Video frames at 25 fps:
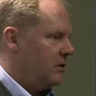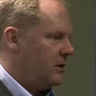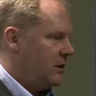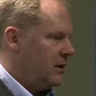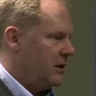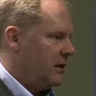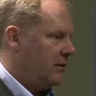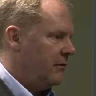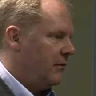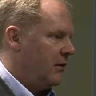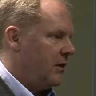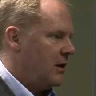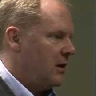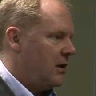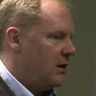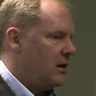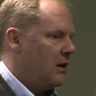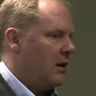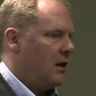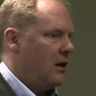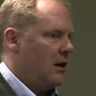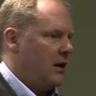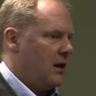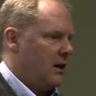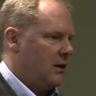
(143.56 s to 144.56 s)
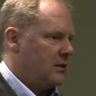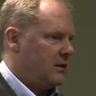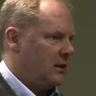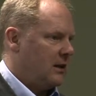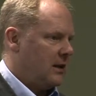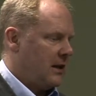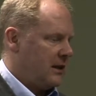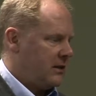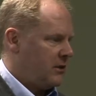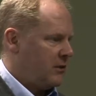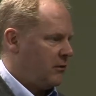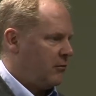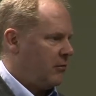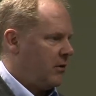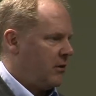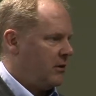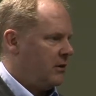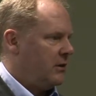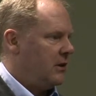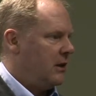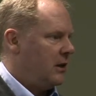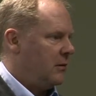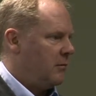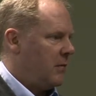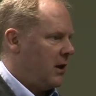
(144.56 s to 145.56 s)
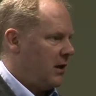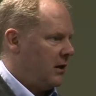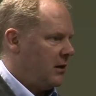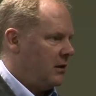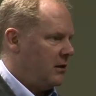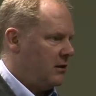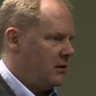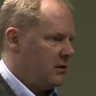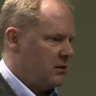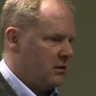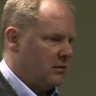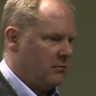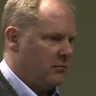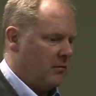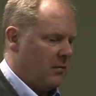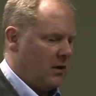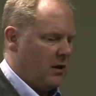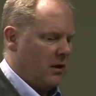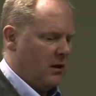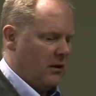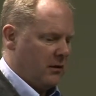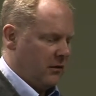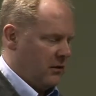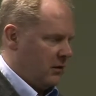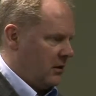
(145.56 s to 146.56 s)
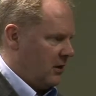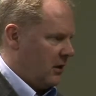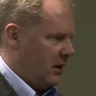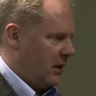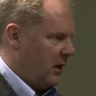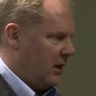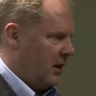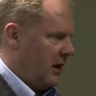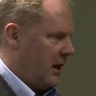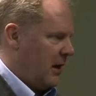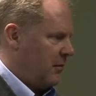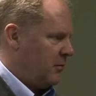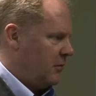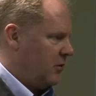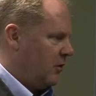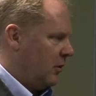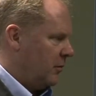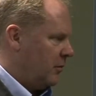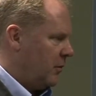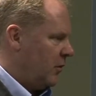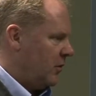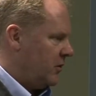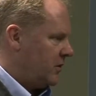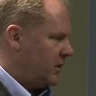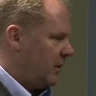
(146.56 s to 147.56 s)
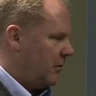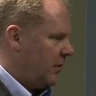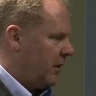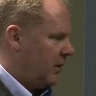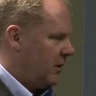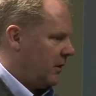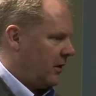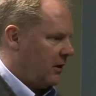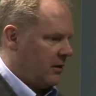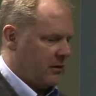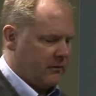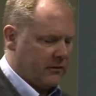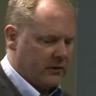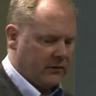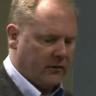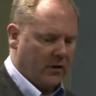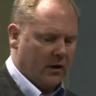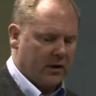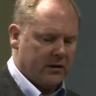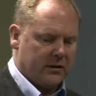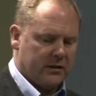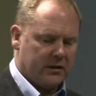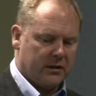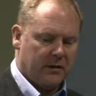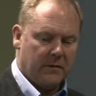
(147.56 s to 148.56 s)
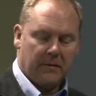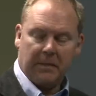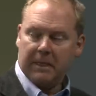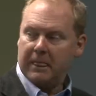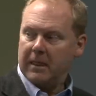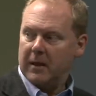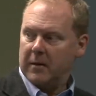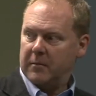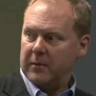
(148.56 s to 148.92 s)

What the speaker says: TV as a less threatening mechanism than a laptop or some other kind of device.